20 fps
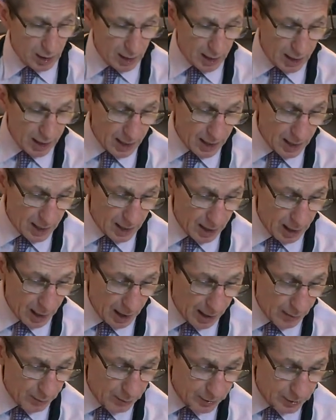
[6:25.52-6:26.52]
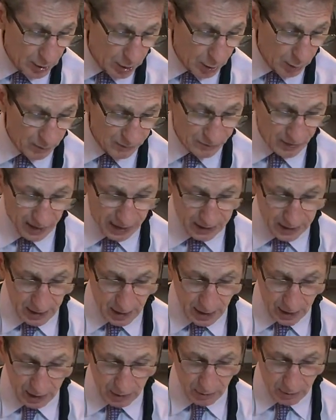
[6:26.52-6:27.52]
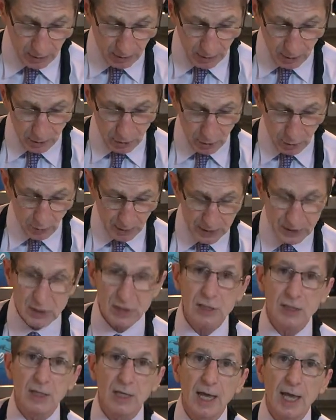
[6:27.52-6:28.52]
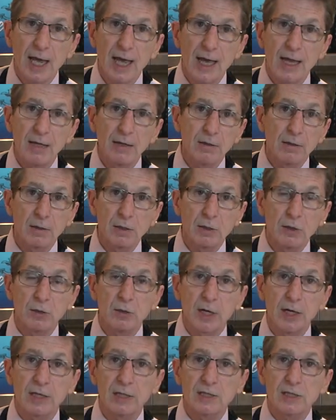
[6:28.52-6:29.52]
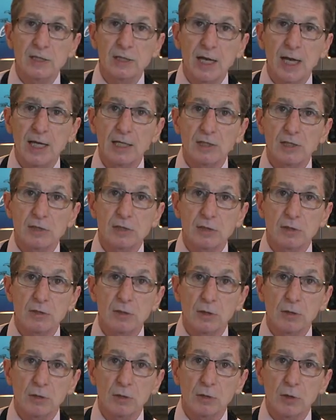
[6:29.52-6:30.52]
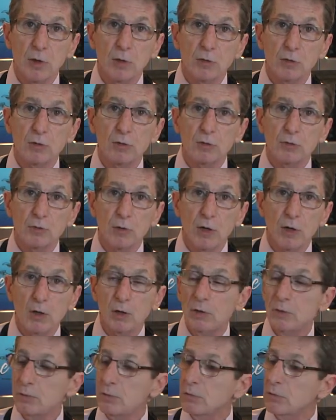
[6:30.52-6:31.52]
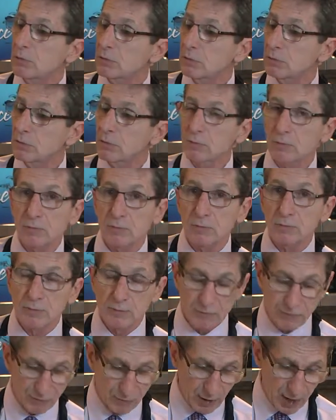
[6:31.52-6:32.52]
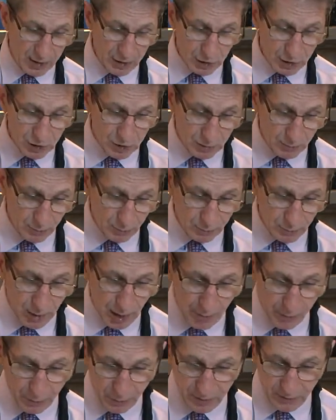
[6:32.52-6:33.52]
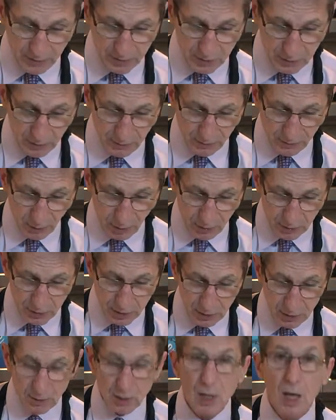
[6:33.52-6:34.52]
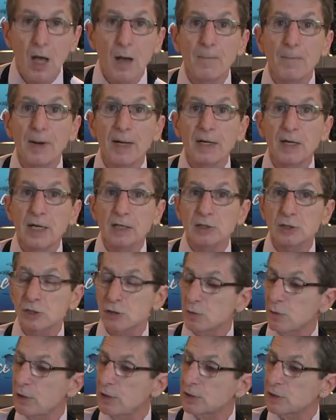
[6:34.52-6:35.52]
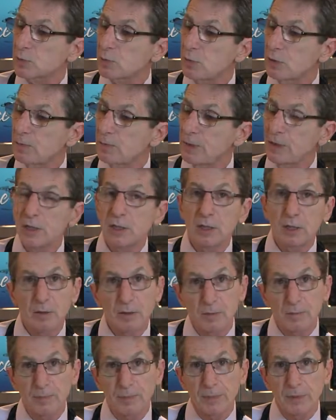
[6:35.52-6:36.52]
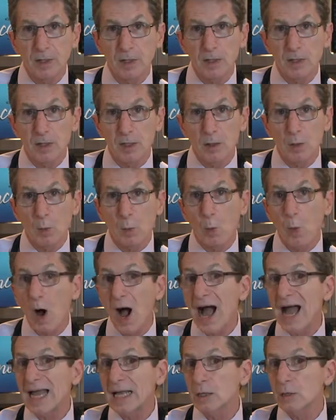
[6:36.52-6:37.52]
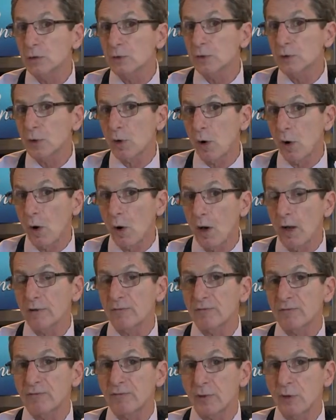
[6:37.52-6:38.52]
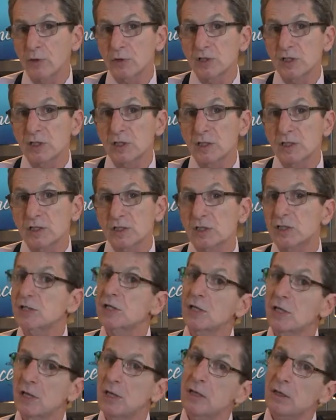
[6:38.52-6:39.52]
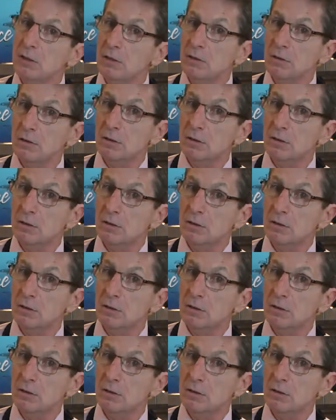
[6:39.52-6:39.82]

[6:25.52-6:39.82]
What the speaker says: I would go, if I can, USDA, United States, local grown, fresh, not previously frozen. My next choice would be wild caught, frozen at sea.